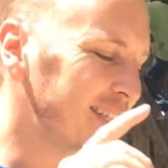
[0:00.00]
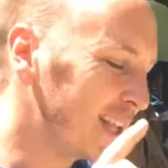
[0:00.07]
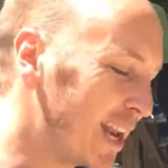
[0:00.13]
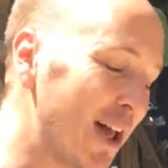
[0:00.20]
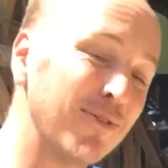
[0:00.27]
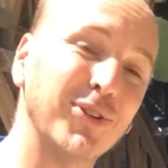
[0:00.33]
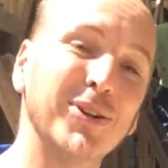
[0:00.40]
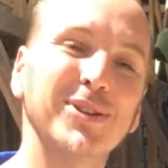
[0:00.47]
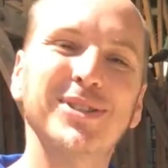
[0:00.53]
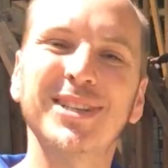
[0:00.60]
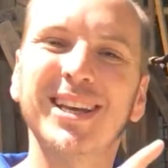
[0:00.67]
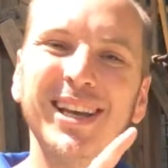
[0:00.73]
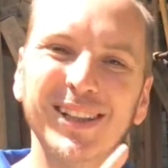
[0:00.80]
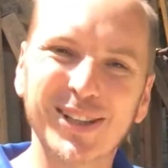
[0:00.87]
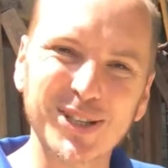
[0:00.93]
the levels,
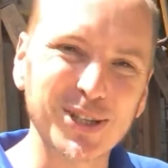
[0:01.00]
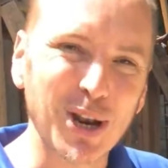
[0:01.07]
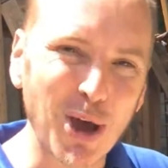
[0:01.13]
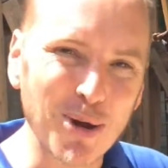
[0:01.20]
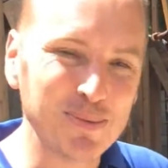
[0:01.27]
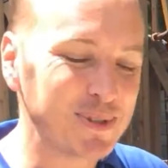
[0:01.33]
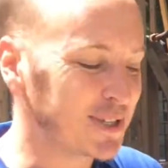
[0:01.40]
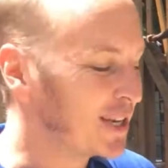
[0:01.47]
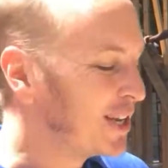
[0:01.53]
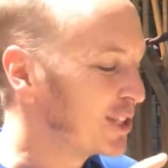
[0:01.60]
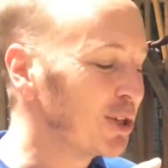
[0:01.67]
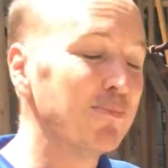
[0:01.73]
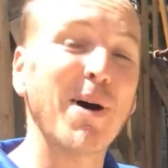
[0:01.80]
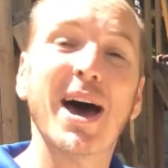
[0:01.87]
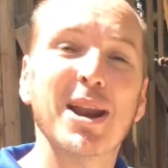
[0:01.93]
the slopes,
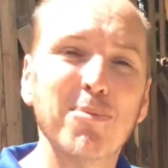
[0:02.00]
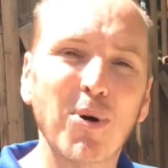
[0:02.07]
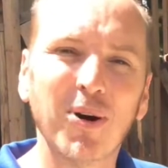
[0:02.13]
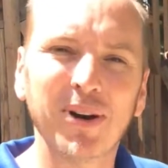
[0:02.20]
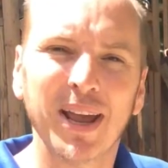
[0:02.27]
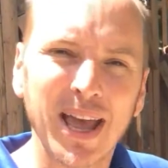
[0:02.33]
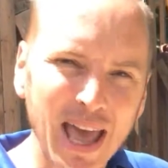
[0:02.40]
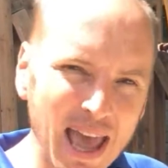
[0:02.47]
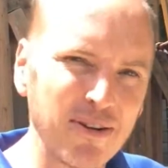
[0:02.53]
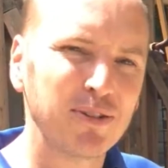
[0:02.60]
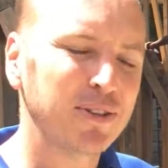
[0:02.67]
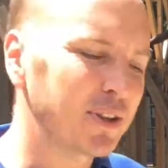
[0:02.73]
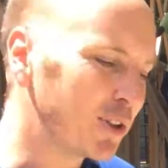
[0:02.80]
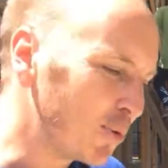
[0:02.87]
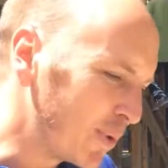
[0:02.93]
the battering,
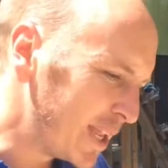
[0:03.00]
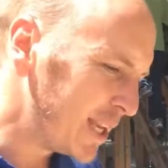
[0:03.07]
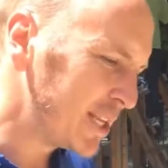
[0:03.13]
everything that we